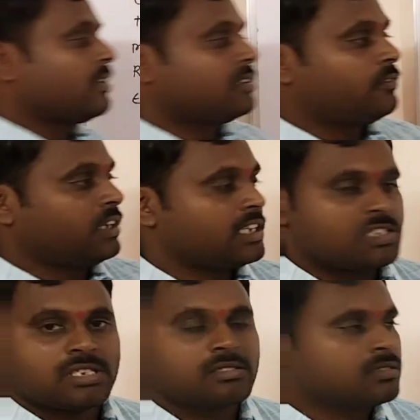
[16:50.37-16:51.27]

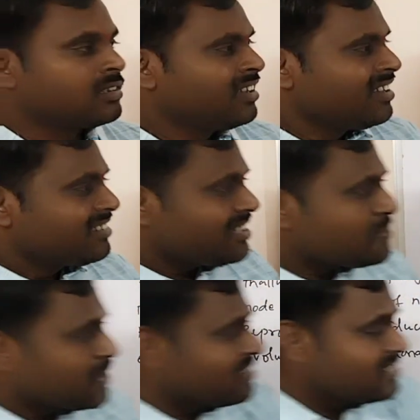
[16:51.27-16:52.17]
classification. So
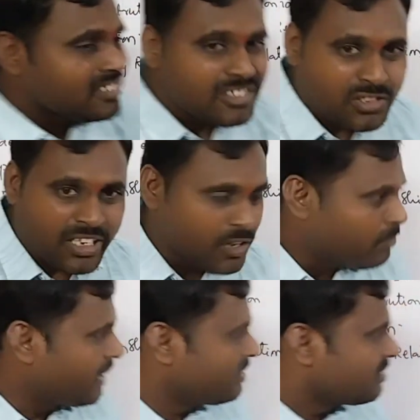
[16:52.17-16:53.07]
what is this 3
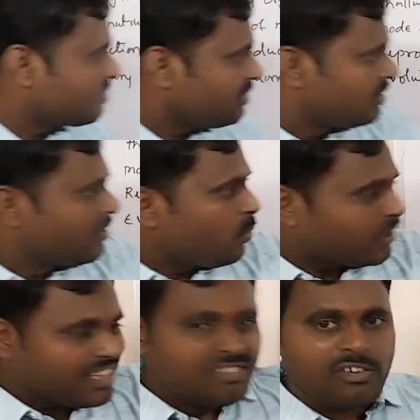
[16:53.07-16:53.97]
domain? So
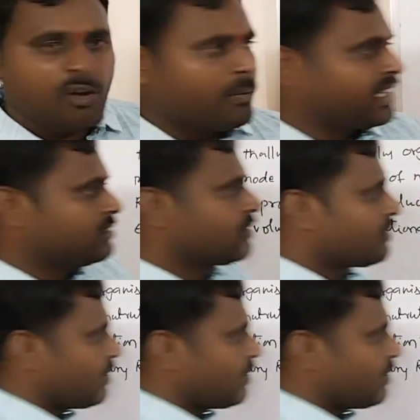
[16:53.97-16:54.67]
what is the domain?